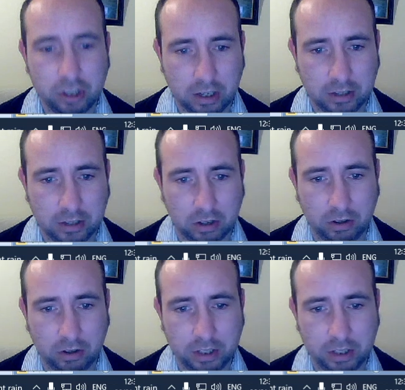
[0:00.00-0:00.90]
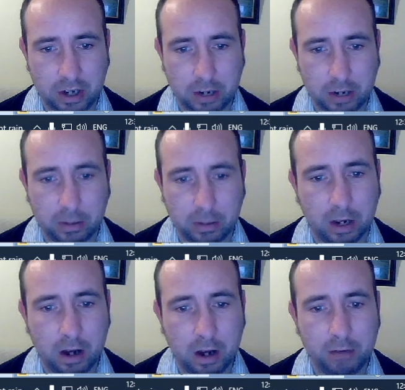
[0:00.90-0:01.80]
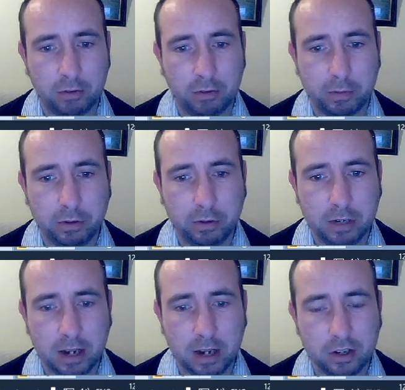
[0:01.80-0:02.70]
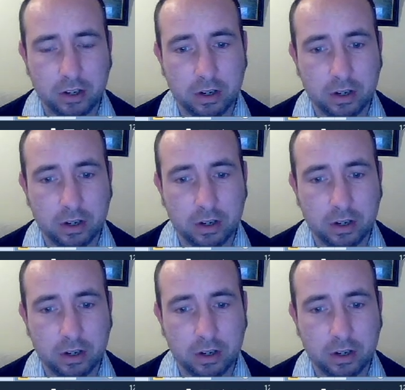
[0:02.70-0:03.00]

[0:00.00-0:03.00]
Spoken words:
is undeniable, non-repudiation.